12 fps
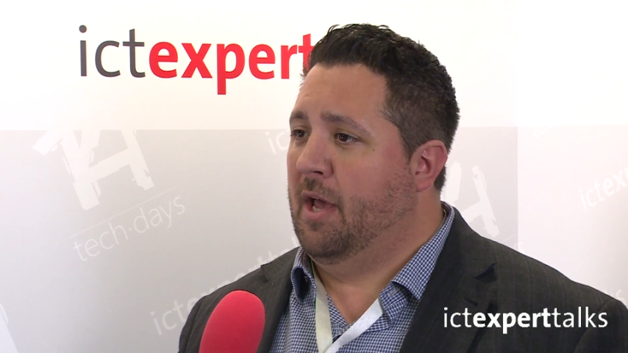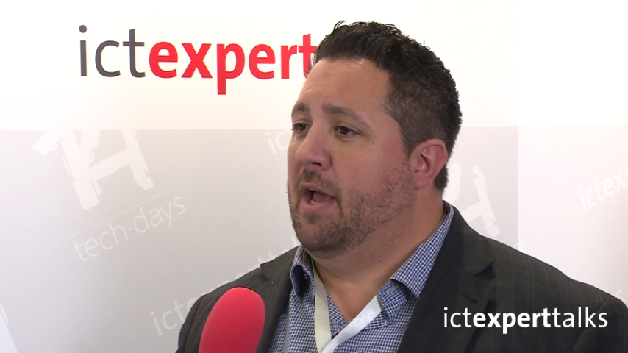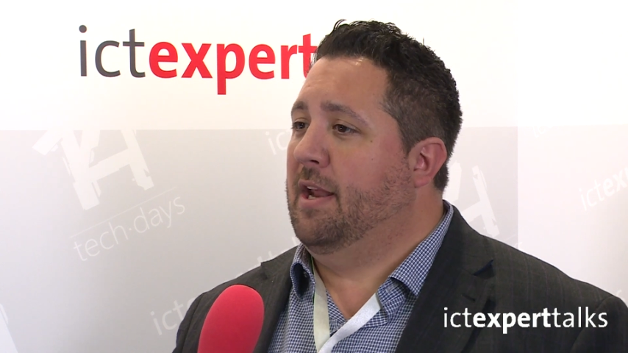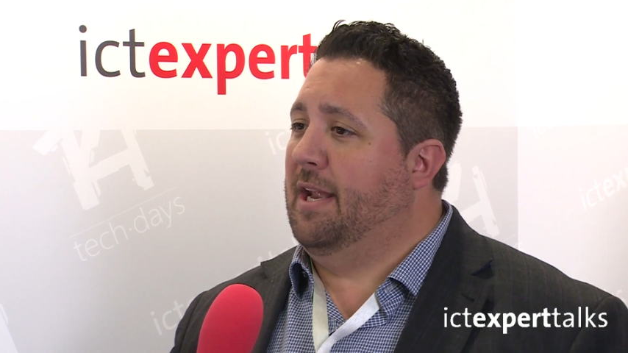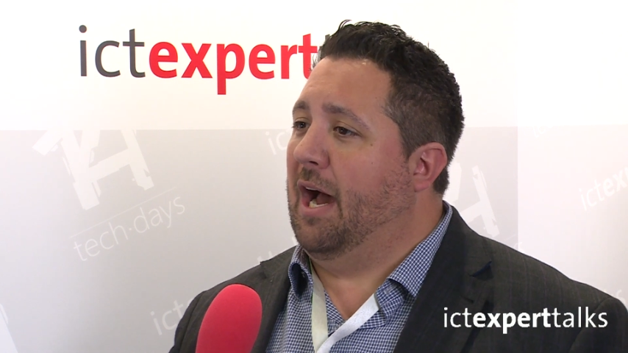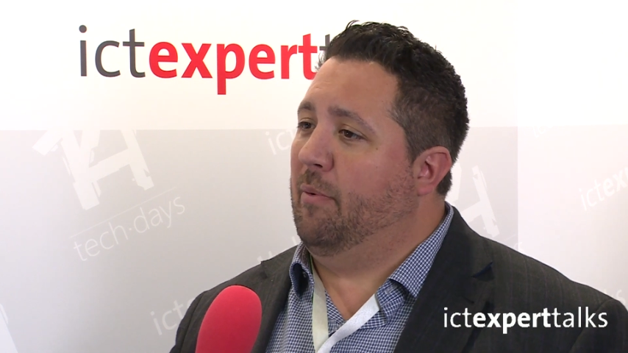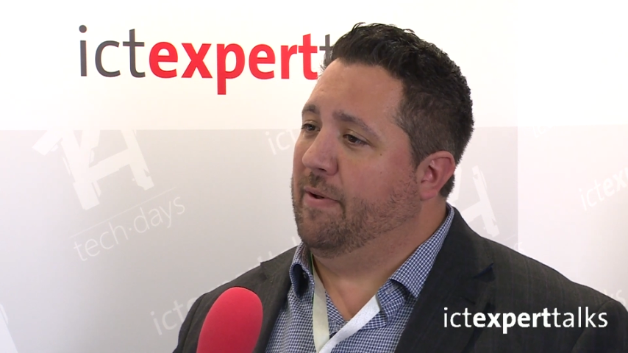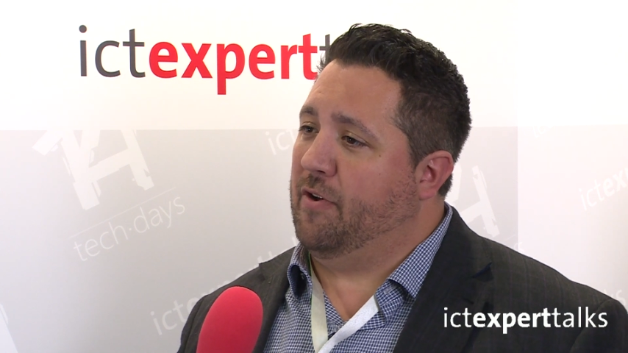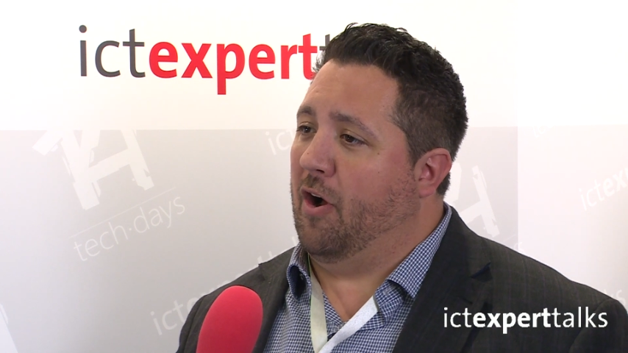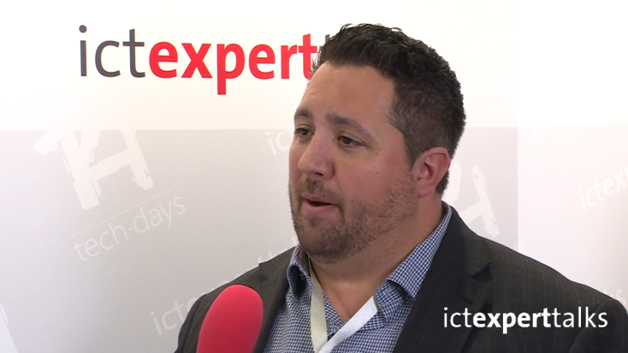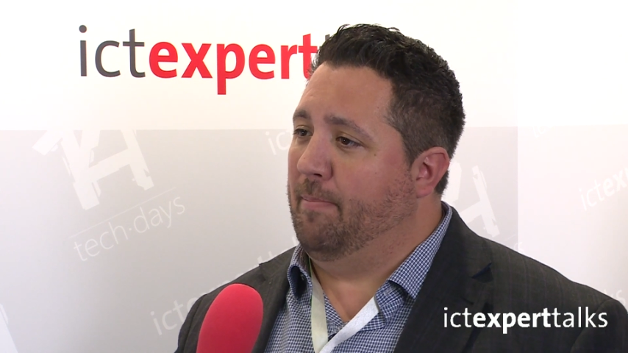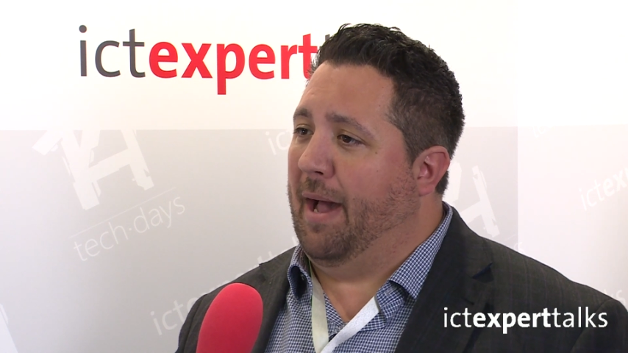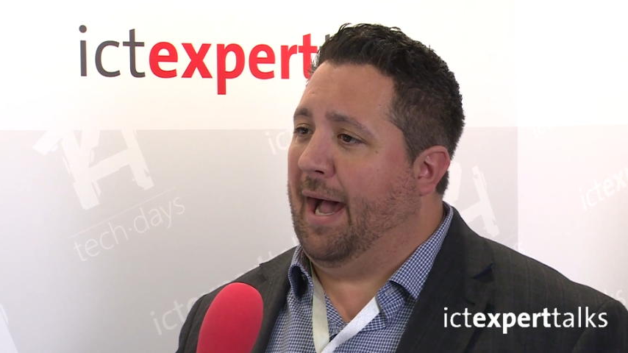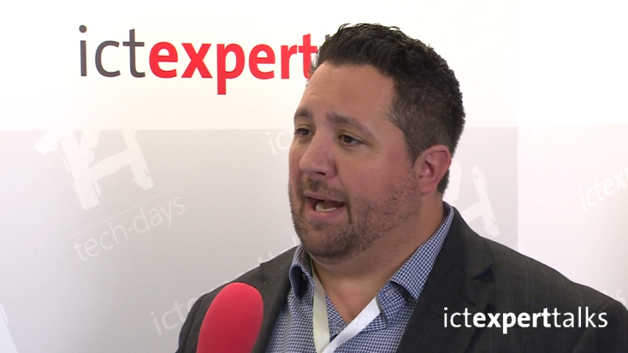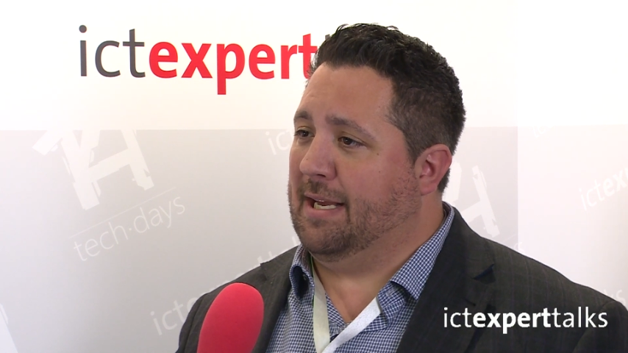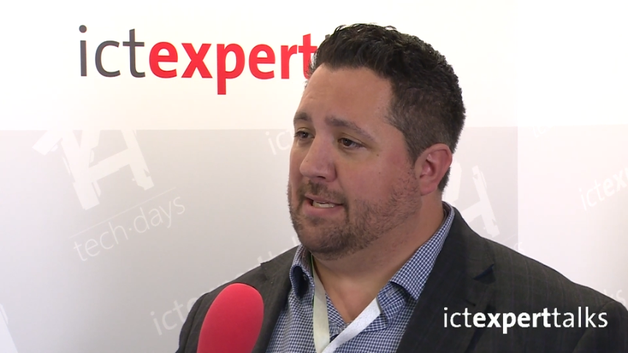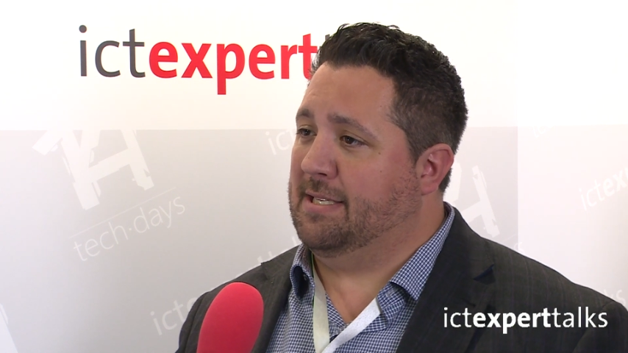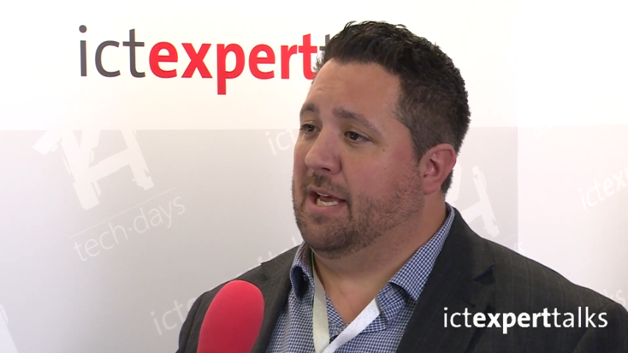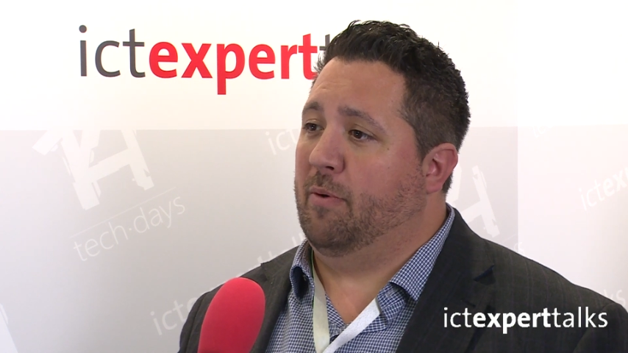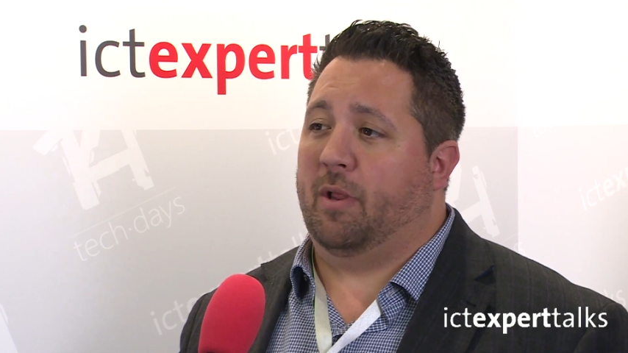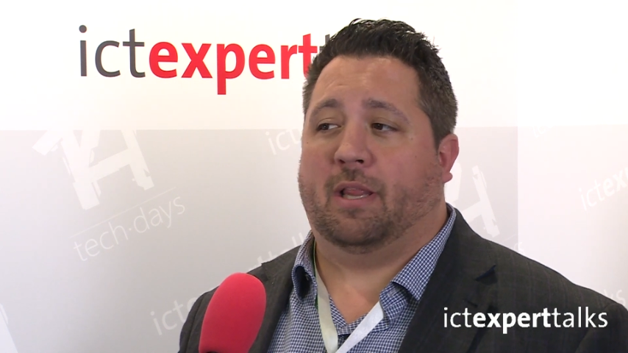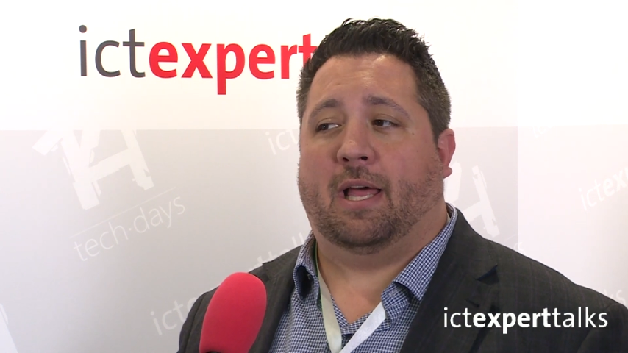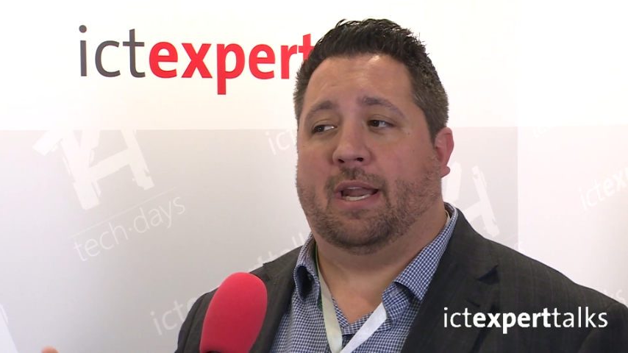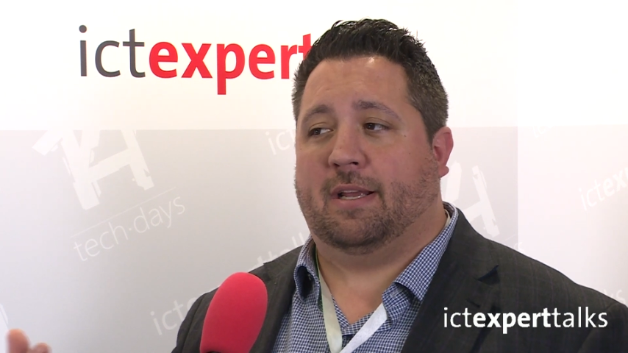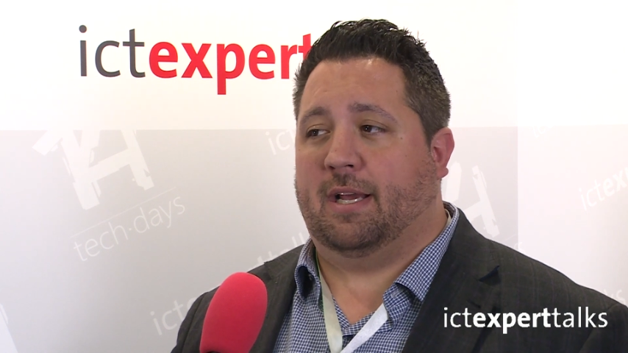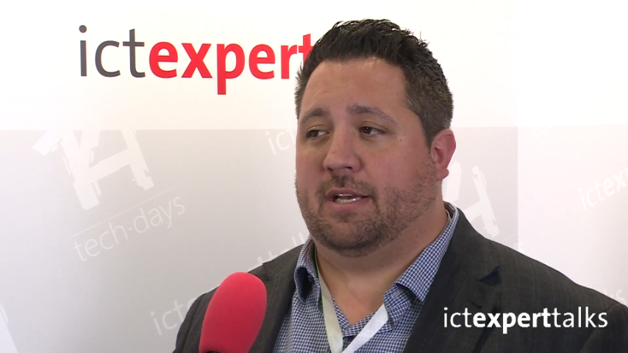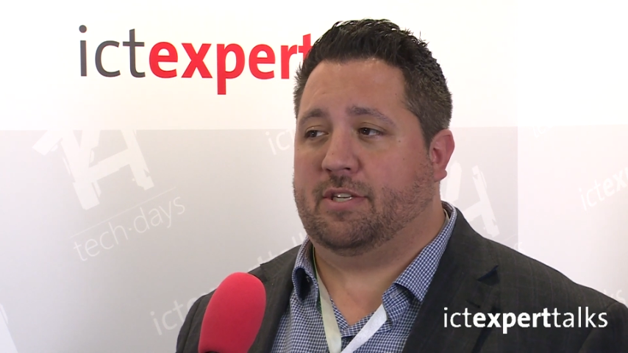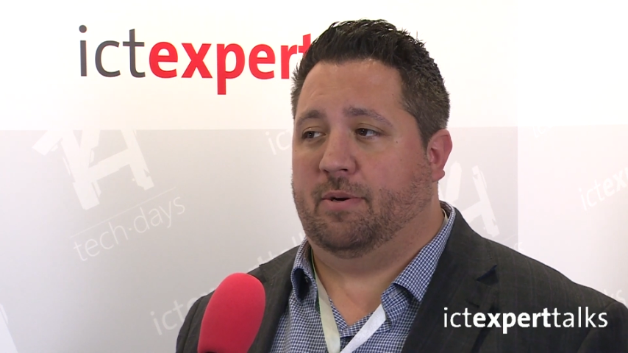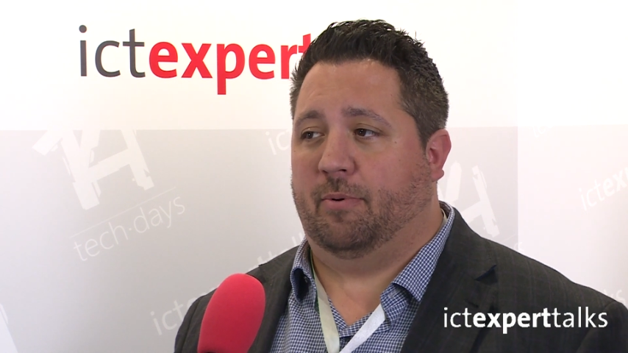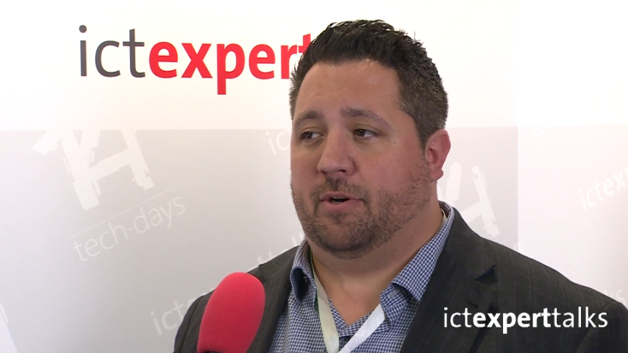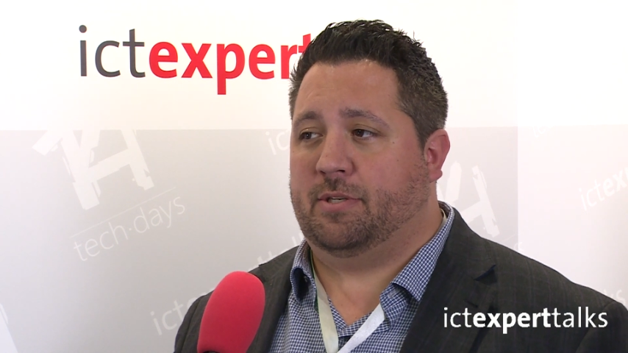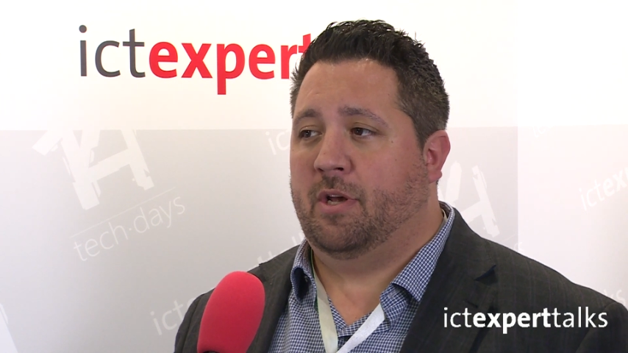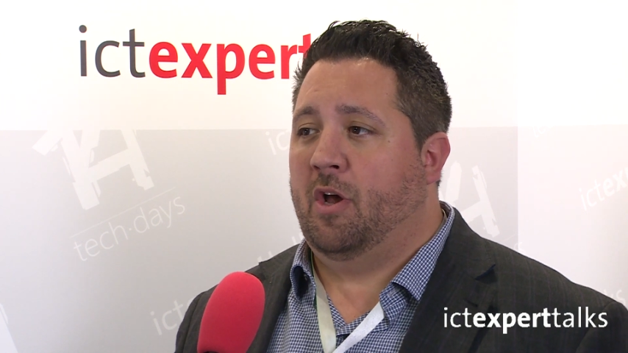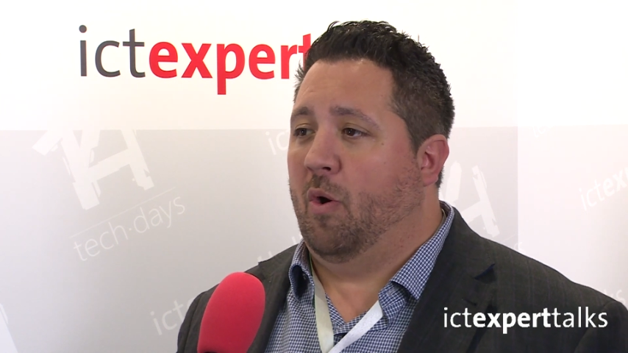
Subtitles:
Now we've gone back and said, well, a lot of customers